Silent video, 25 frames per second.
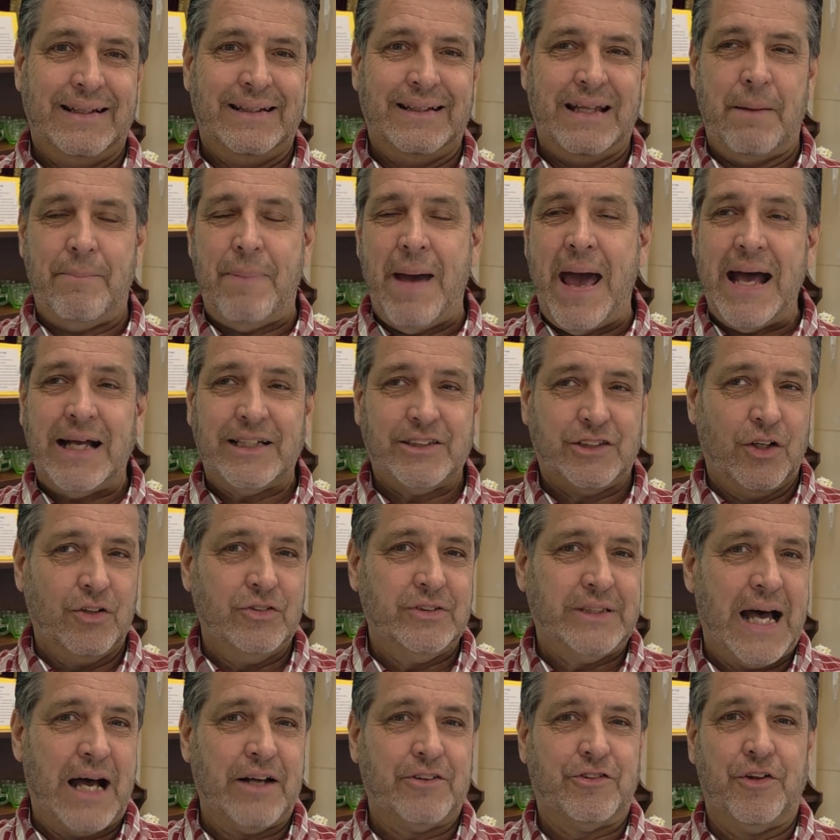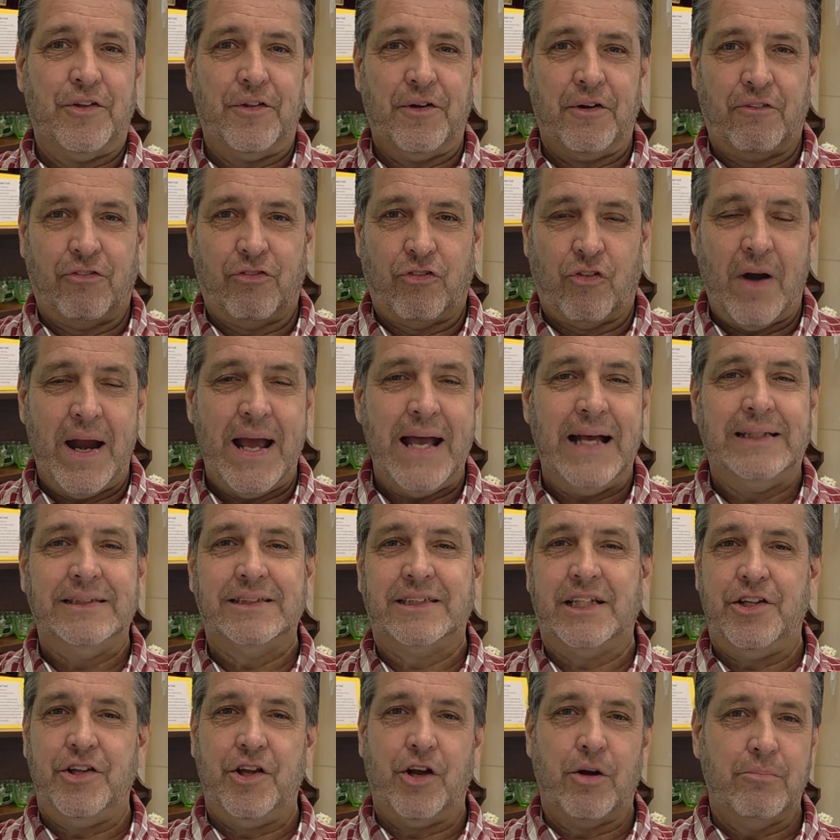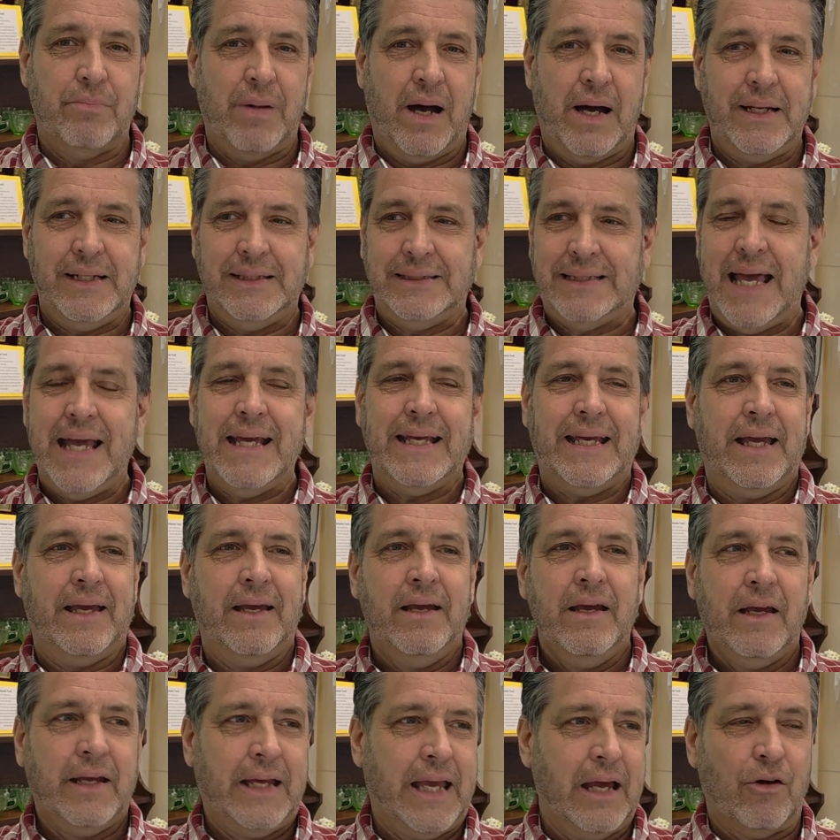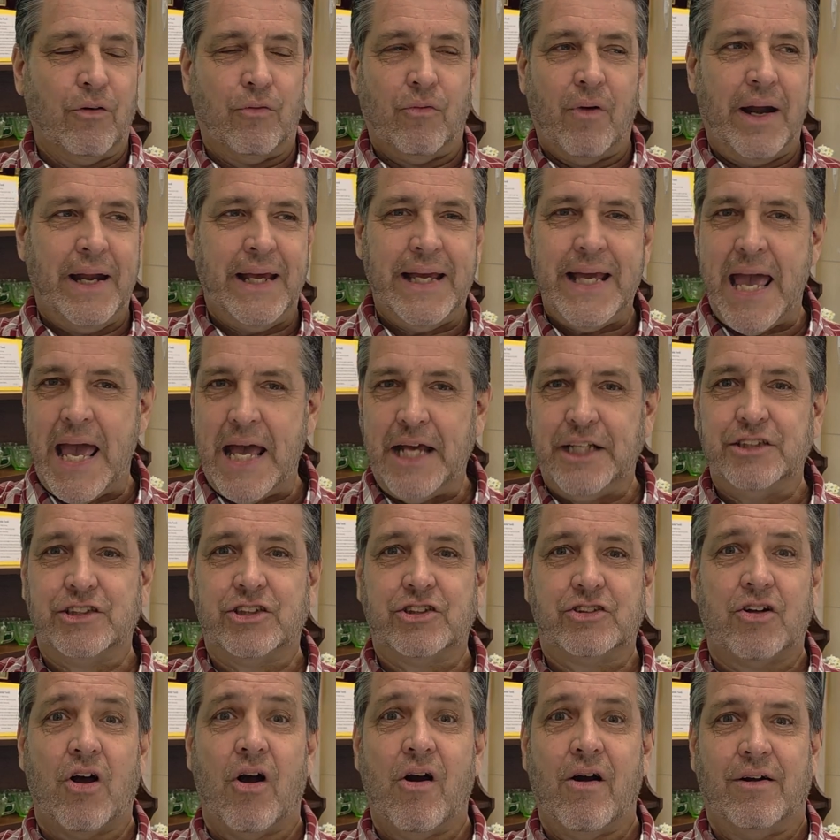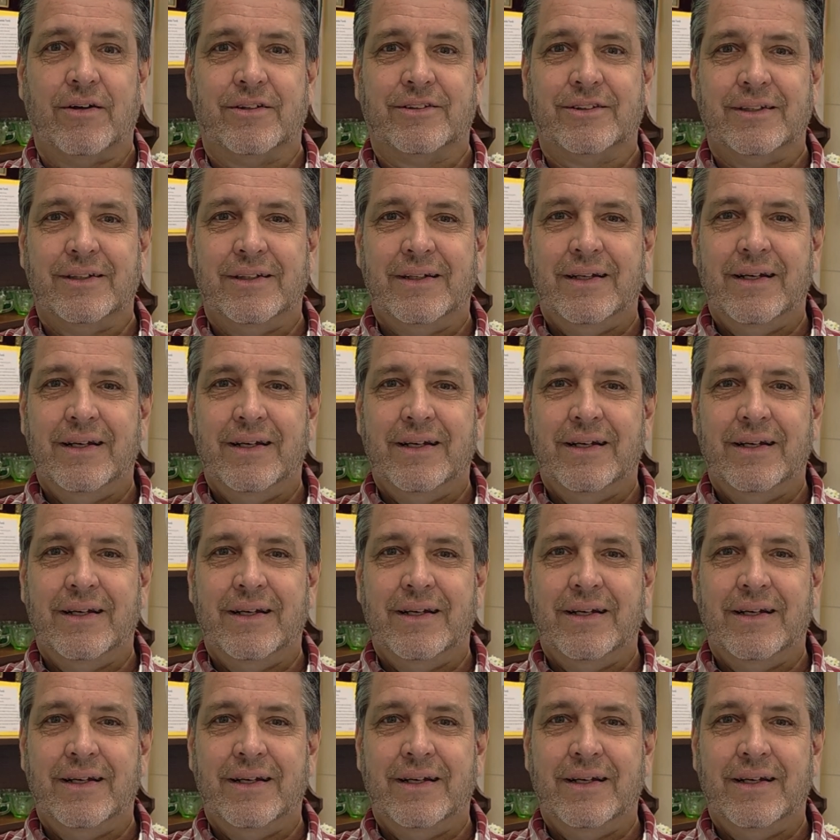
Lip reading: They pass those out to their friends and their buddies. Hey, get a running head start.